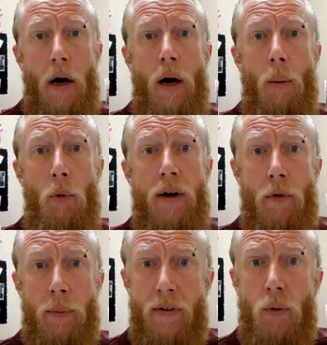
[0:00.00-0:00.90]
We have a
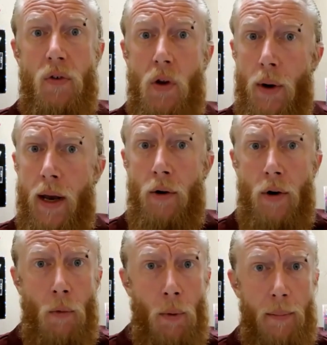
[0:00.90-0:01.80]
resource locator on
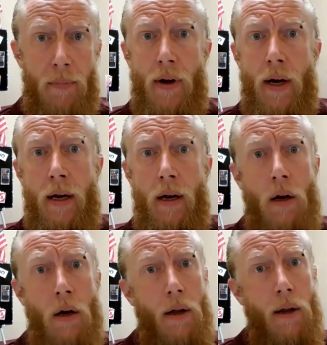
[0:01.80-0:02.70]
our website
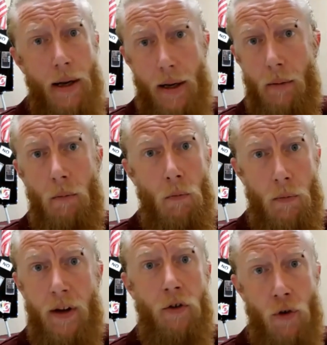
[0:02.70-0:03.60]
that
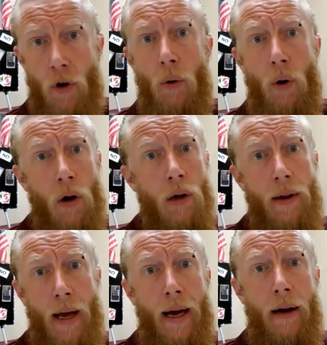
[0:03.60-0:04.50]
can show all of
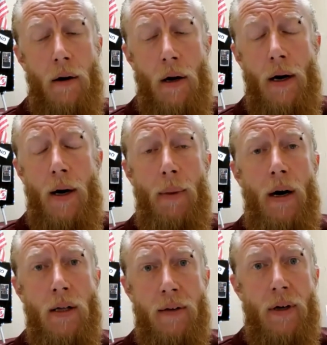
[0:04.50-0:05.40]
that.
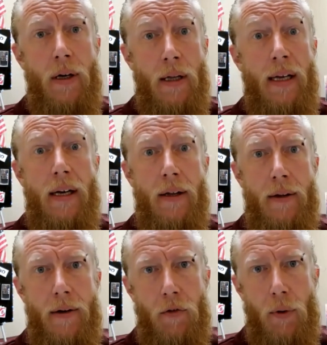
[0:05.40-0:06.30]
I'll leave a link in the
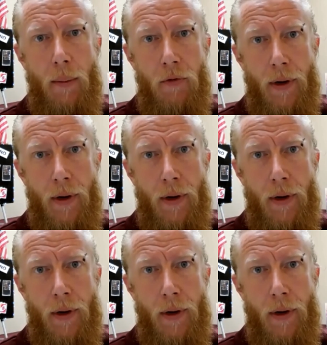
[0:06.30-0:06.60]
description.